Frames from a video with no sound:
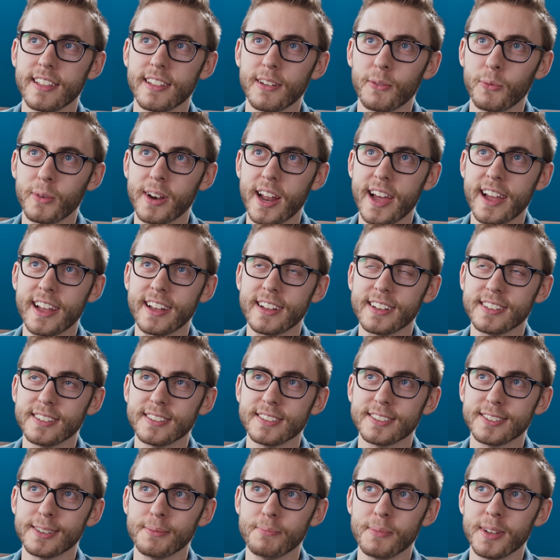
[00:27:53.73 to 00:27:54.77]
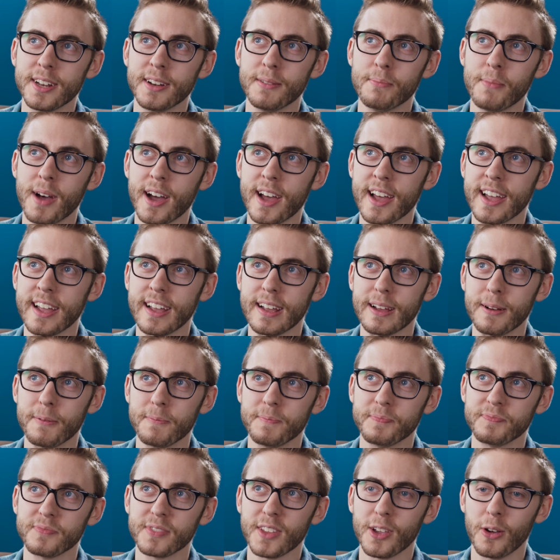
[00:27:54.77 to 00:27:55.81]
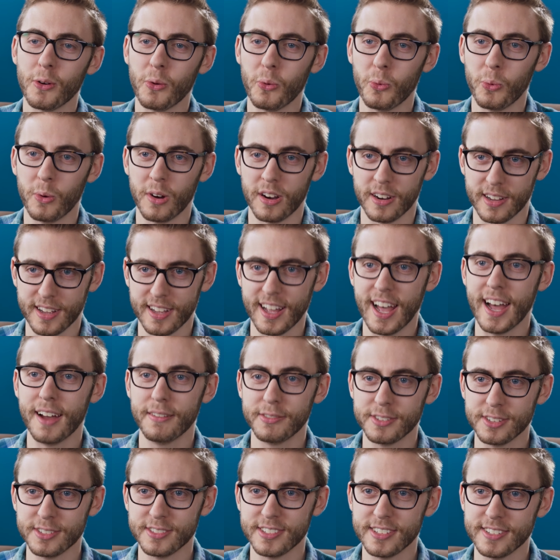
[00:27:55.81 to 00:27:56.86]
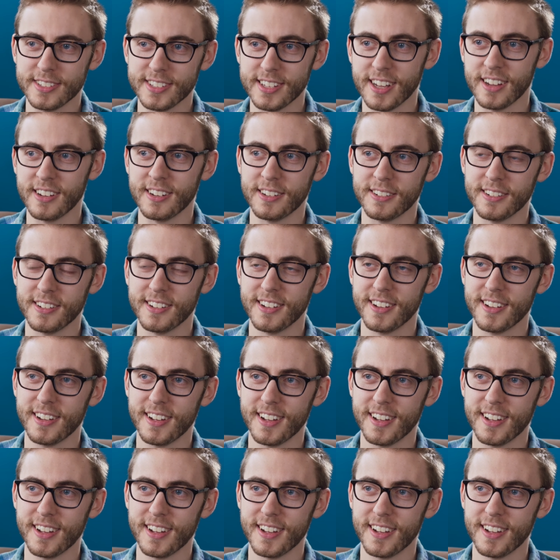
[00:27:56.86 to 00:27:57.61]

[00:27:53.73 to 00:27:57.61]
when I submitted my work after Sintel,